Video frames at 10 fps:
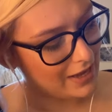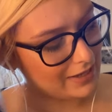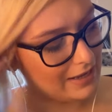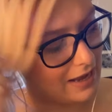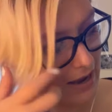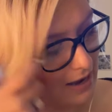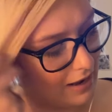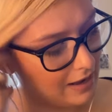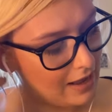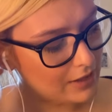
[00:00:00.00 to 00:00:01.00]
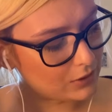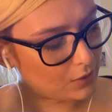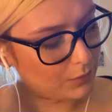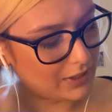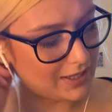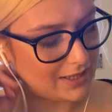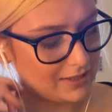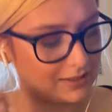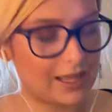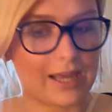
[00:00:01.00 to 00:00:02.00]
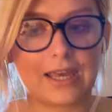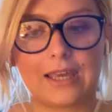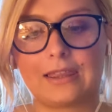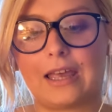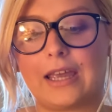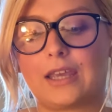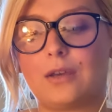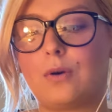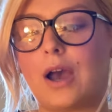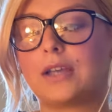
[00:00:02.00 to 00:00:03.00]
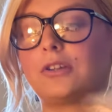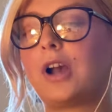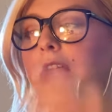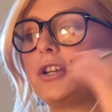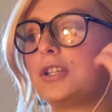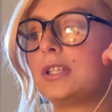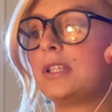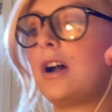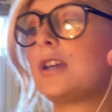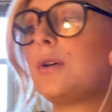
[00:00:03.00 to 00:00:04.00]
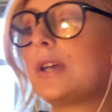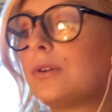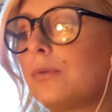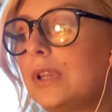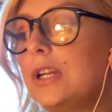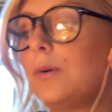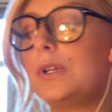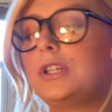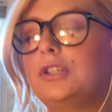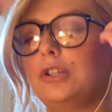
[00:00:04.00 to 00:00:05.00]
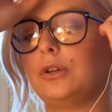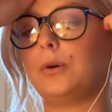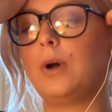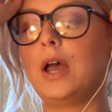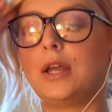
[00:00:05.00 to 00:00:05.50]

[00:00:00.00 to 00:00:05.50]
Yeah. So I'm really thinking like you guys are kind of just stuck. You guys don't really know what to do.